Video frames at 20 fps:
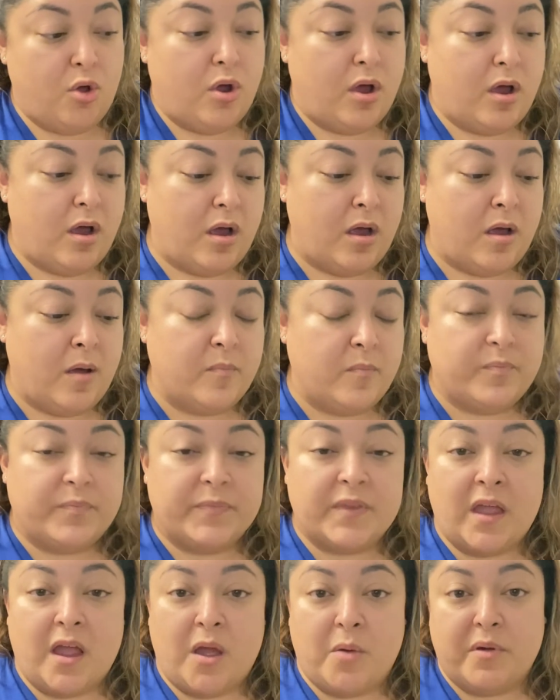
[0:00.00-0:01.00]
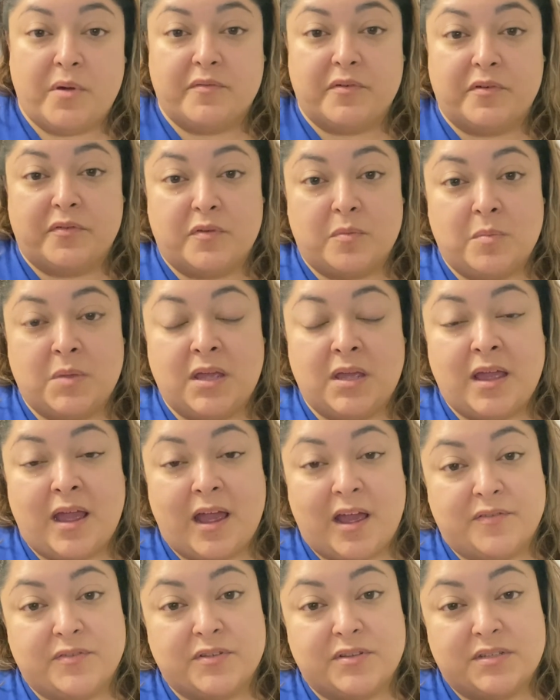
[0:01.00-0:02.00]
However, for me,
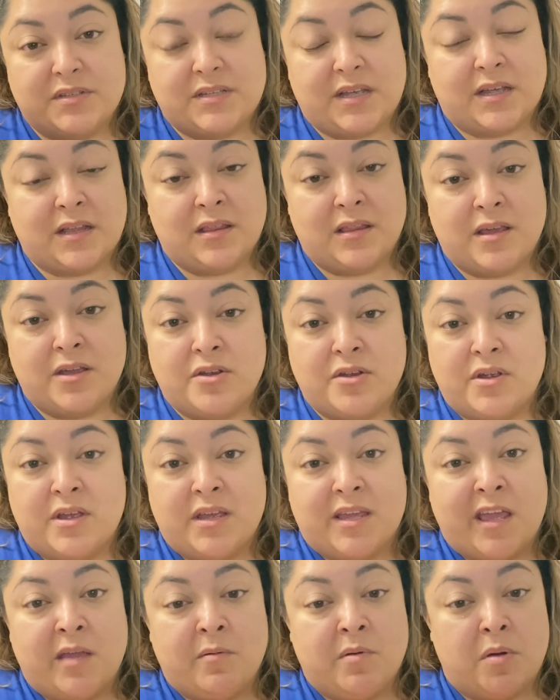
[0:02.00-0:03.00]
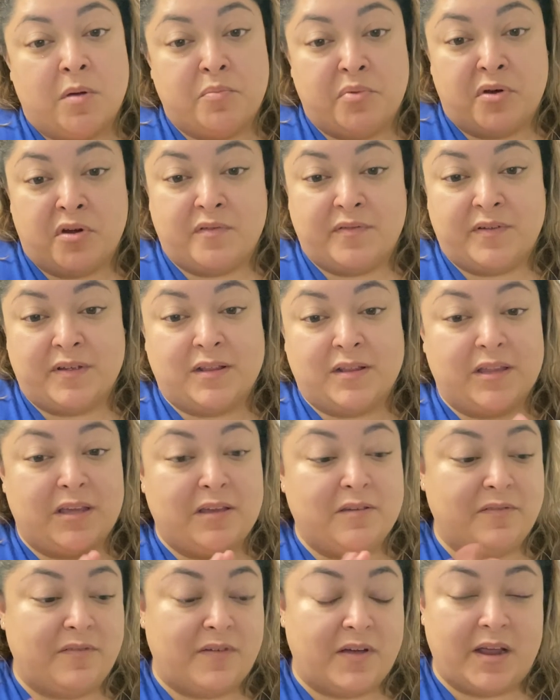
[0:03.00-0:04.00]
after the second layer, it came out
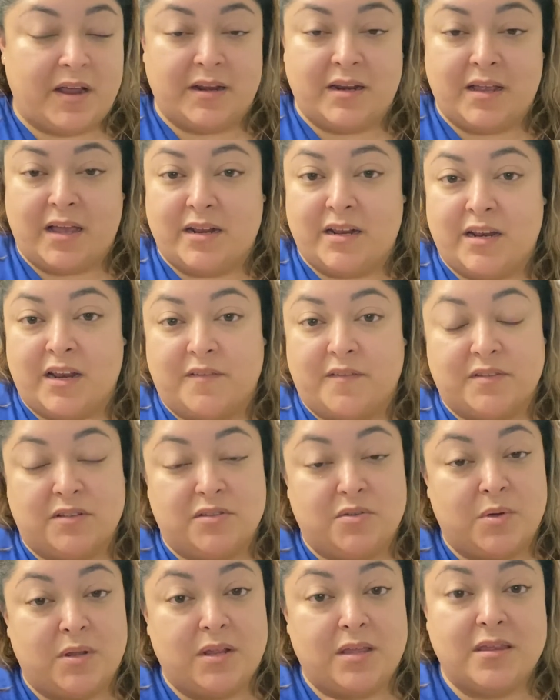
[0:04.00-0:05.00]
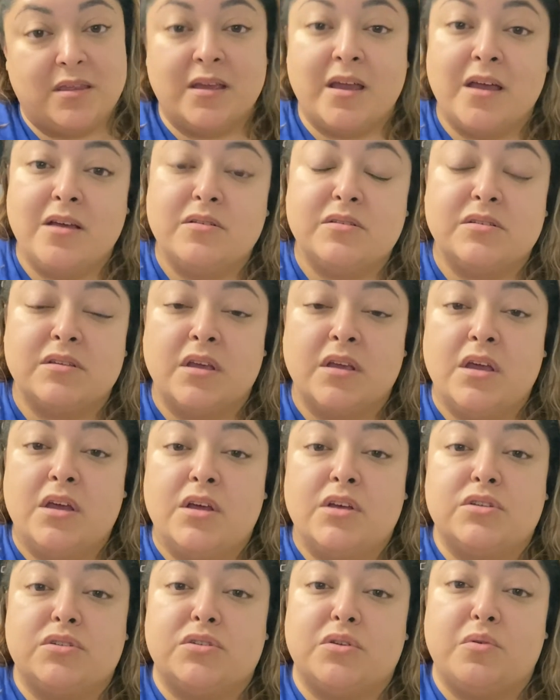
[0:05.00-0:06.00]
perfectly fine. I didn't have to do anything else.
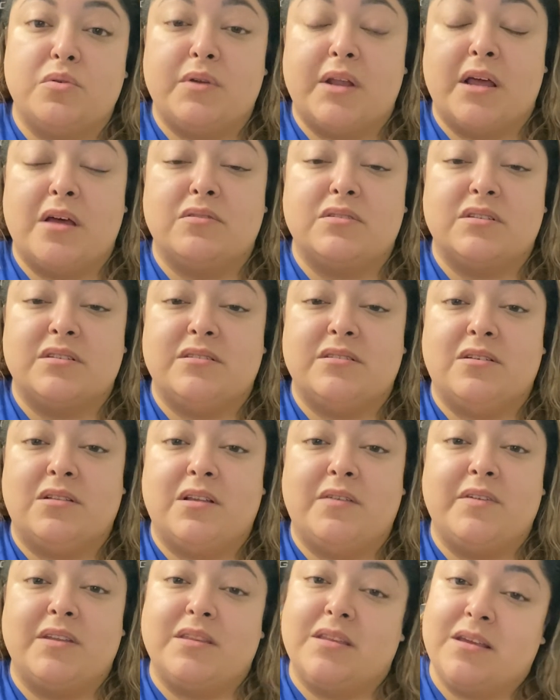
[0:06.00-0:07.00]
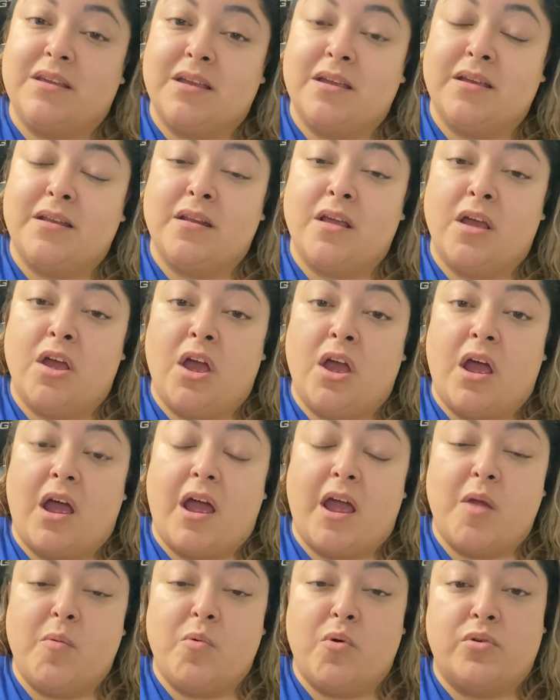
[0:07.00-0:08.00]
So now to seal everything in,
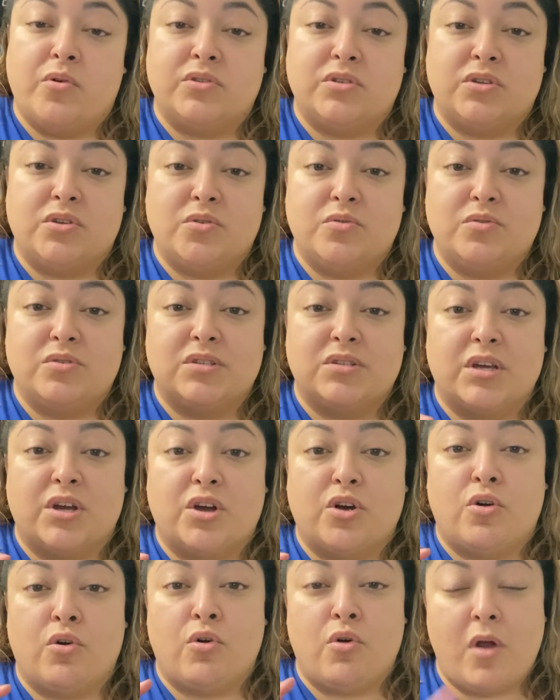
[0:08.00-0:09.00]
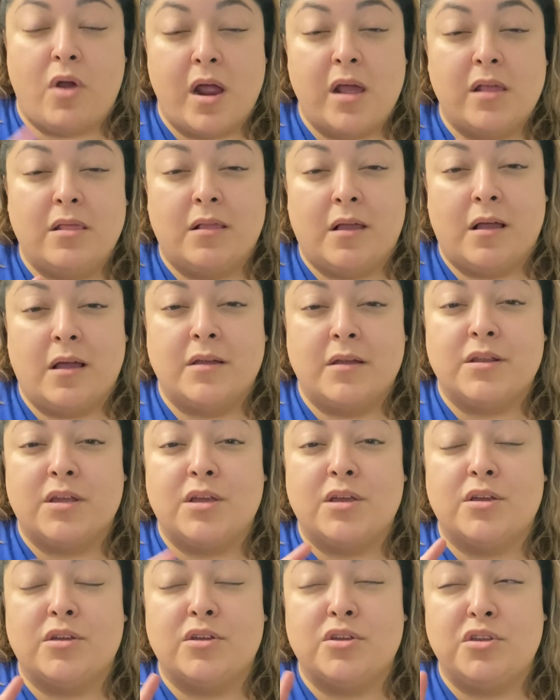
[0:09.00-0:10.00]
I am going to use the Krylon
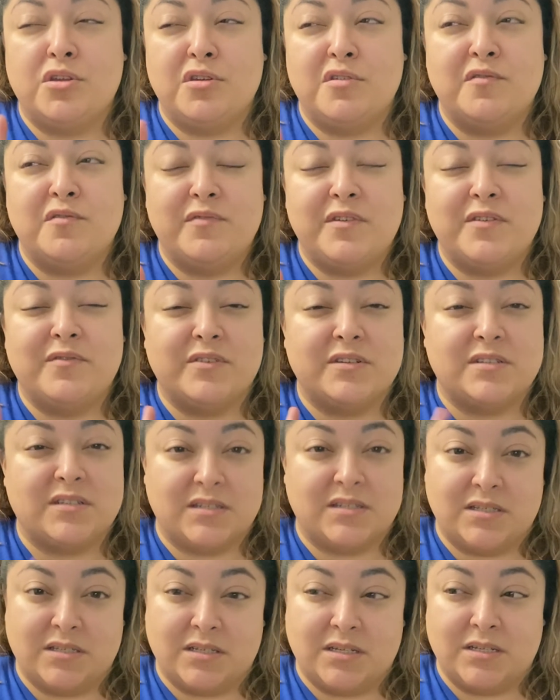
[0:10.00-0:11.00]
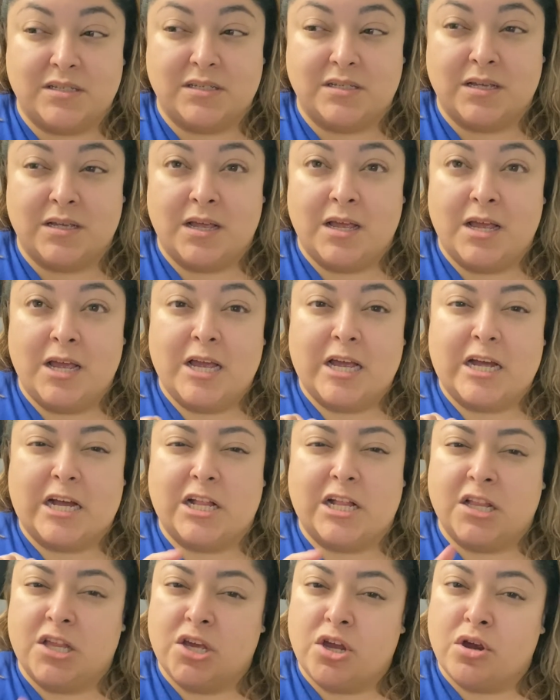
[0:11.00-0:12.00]
UV resistant
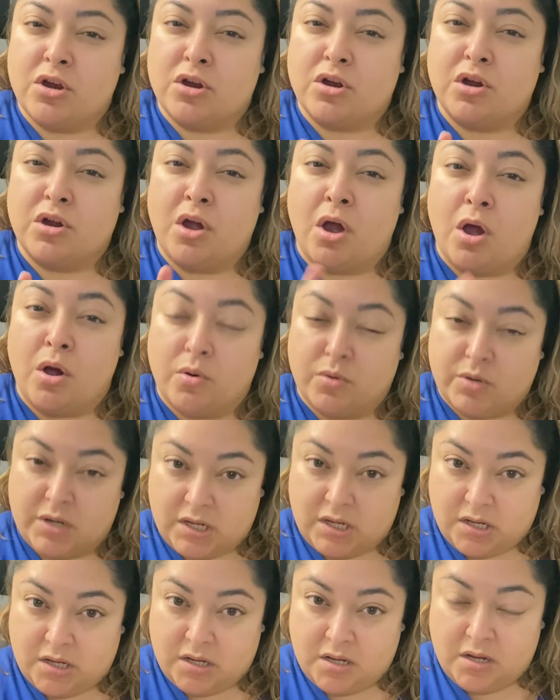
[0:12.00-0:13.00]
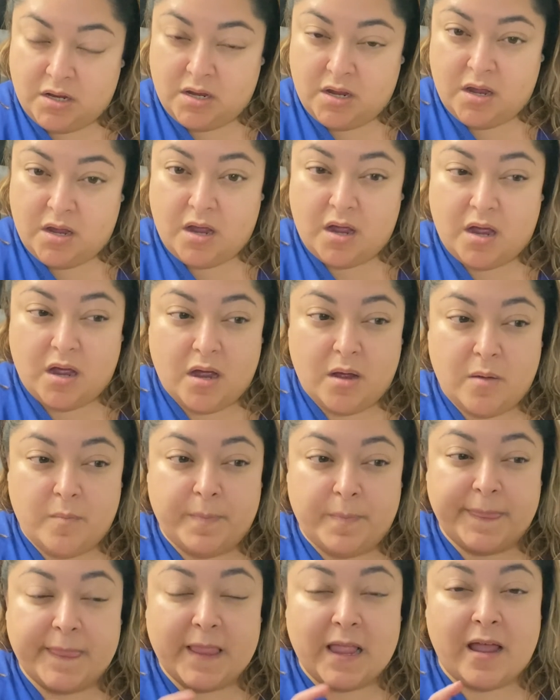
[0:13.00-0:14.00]
clear coating.
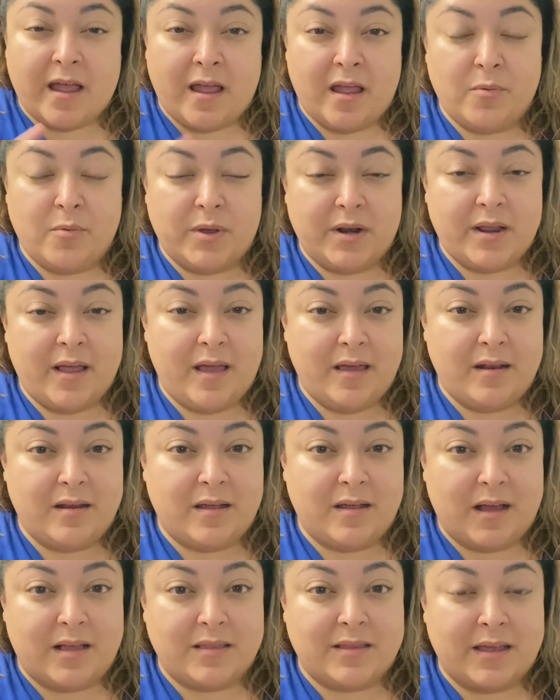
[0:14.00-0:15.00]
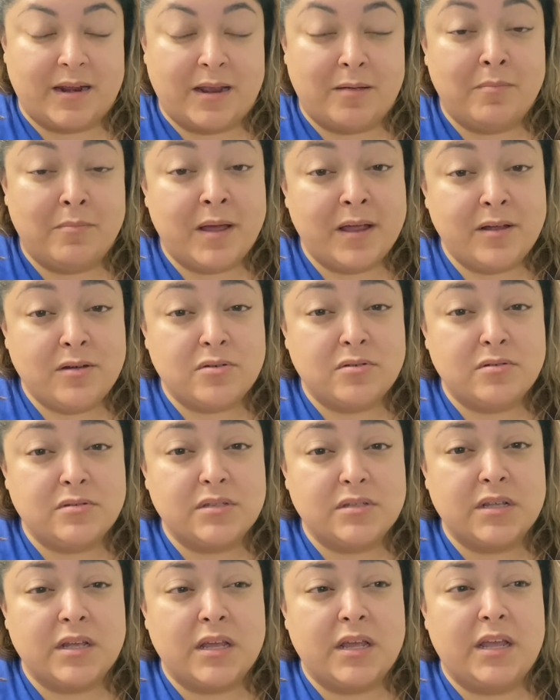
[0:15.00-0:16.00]
I went ahead and got that at
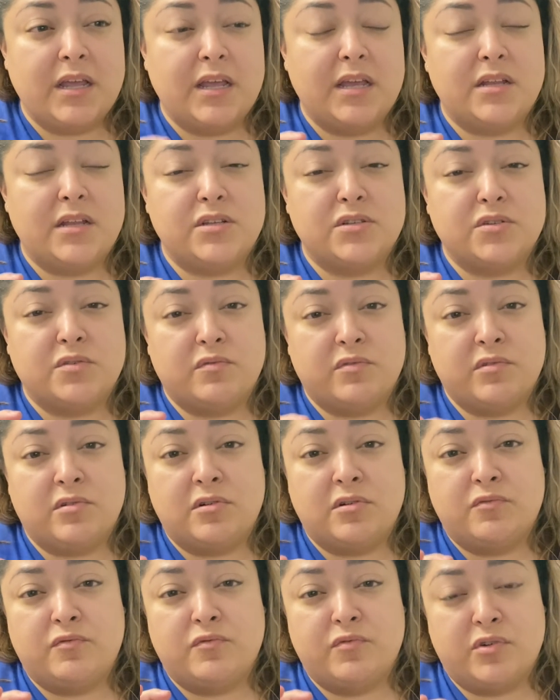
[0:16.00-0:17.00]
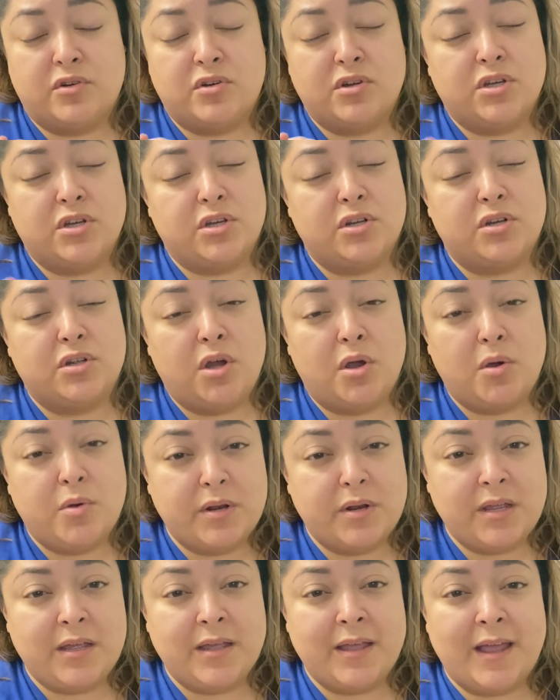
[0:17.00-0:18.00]
Michael's. It is a real, real good
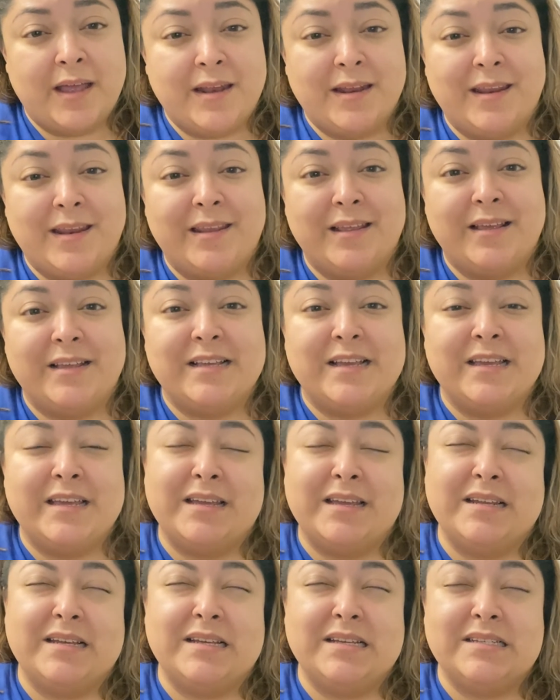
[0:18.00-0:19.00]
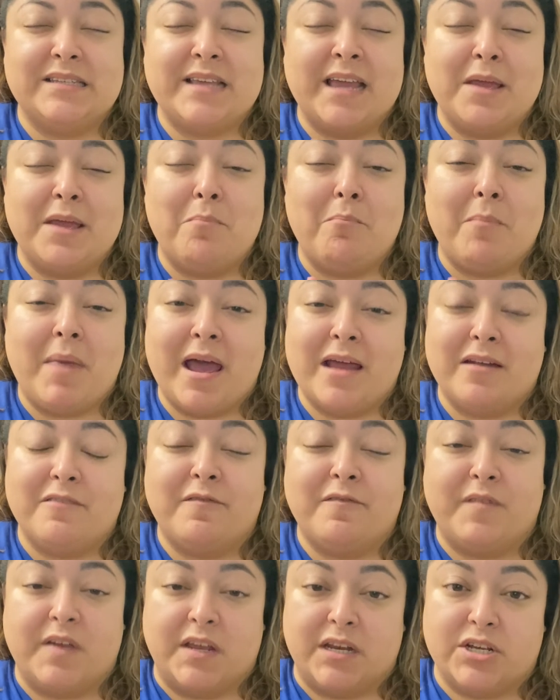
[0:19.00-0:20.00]
coating and it it is a matte
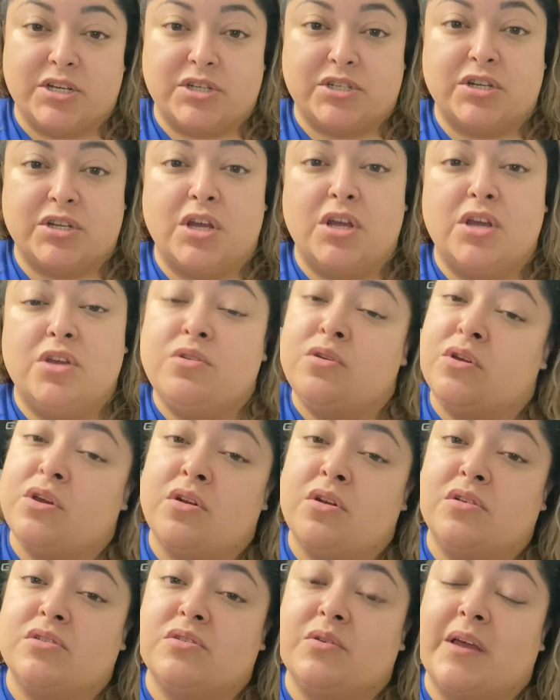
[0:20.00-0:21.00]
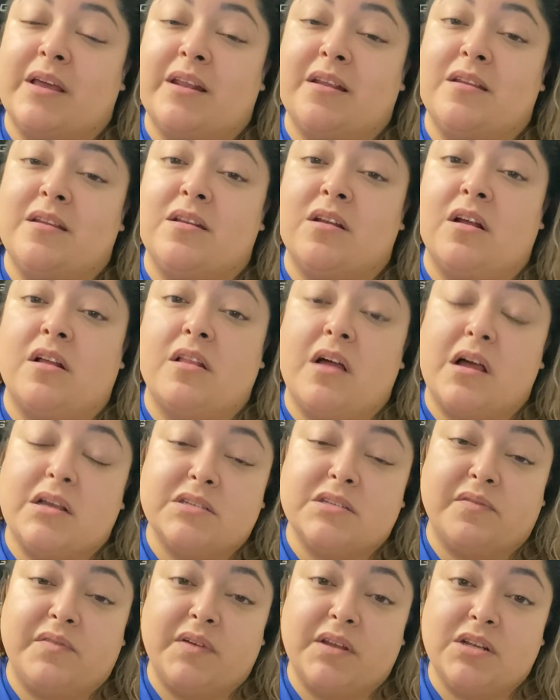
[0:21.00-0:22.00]
finish. You can also get it in a
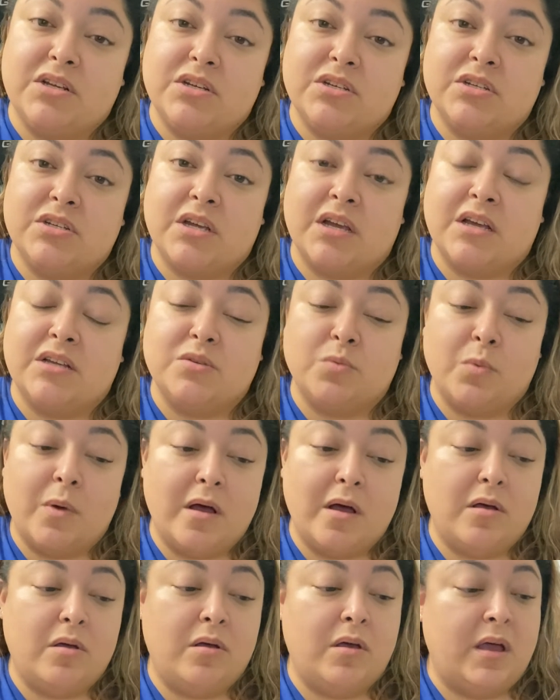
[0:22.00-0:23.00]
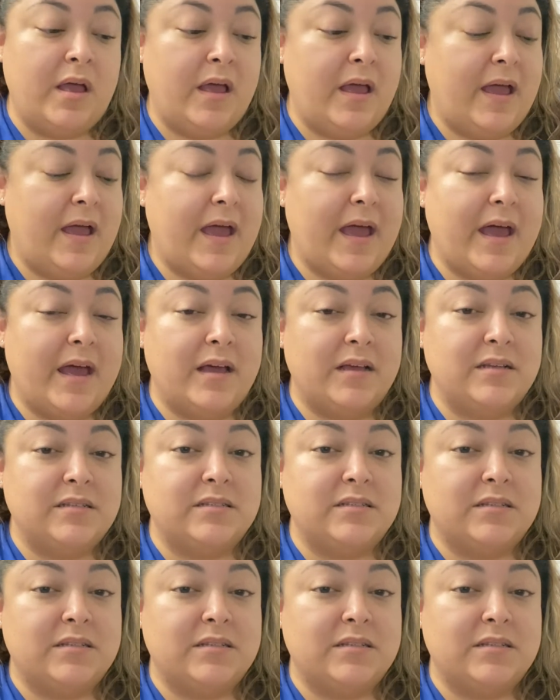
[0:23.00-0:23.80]
gloss finish, as well as